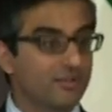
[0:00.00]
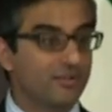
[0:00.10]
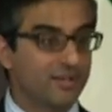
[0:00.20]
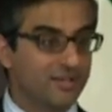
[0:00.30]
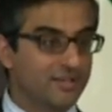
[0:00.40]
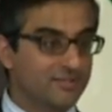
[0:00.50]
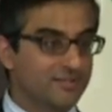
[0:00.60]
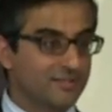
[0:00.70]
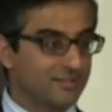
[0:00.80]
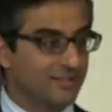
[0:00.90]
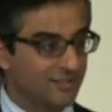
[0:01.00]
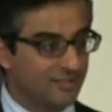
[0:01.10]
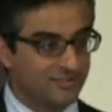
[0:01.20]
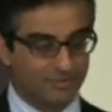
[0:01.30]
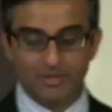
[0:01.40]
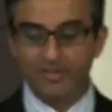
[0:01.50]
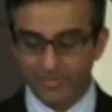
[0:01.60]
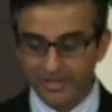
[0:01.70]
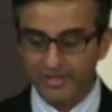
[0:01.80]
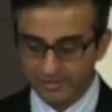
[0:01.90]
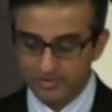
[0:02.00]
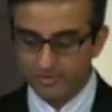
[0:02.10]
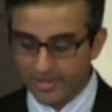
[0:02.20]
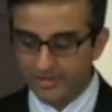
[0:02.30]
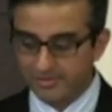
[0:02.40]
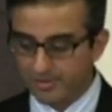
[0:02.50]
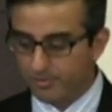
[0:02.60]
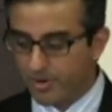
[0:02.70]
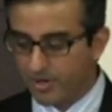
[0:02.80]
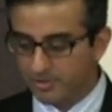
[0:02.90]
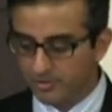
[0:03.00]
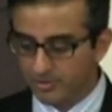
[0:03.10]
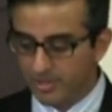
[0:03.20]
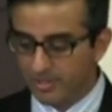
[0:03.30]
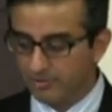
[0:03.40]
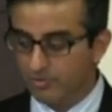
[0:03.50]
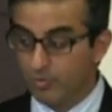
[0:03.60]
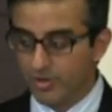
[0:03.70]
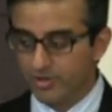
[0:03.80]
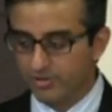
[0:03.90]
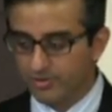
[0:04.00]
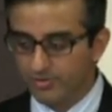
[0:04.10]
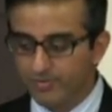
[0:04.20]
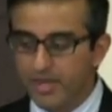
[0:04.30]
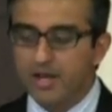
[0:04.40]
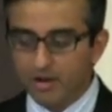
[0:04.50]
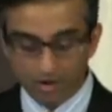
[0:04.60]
Right, is, is, is the real thing. And so that's the part to kind of work through.